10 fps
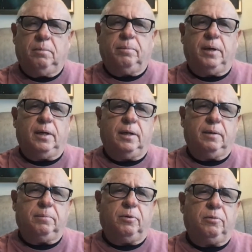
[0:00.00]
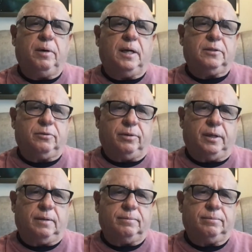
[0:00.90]
by
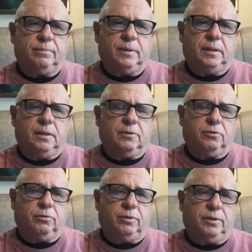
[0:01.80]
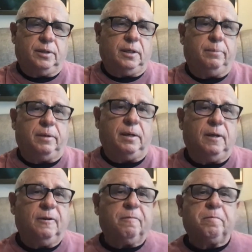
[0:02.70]
Bhaumasura, the Asura, the demon.
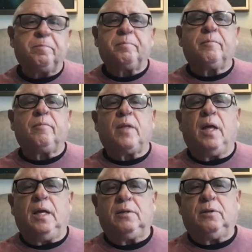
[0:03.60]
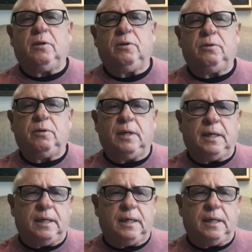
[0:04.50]
And so,